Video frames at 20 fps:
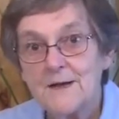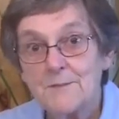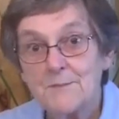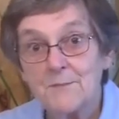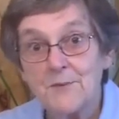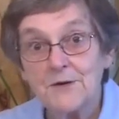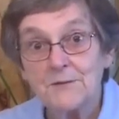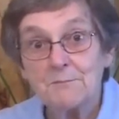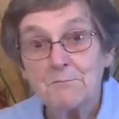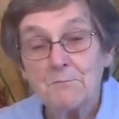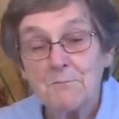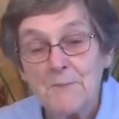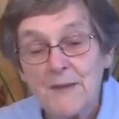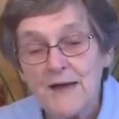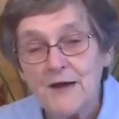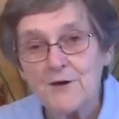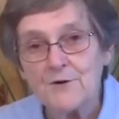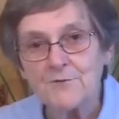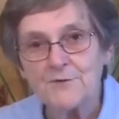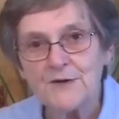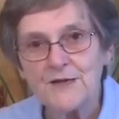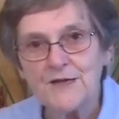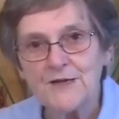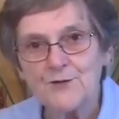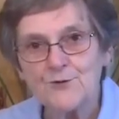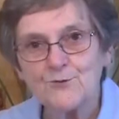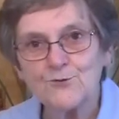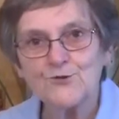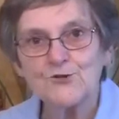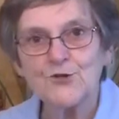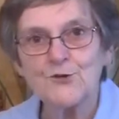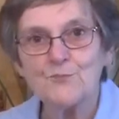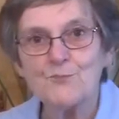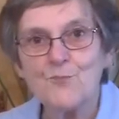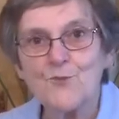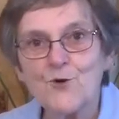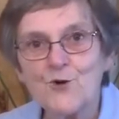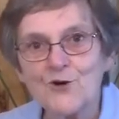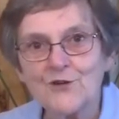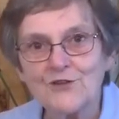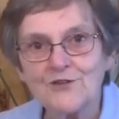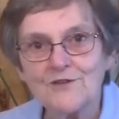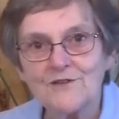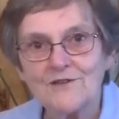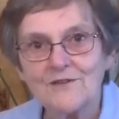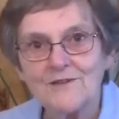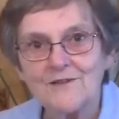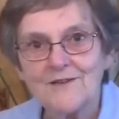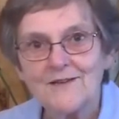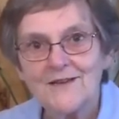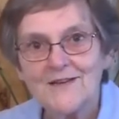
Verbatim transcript: But Mary, who's a mortal,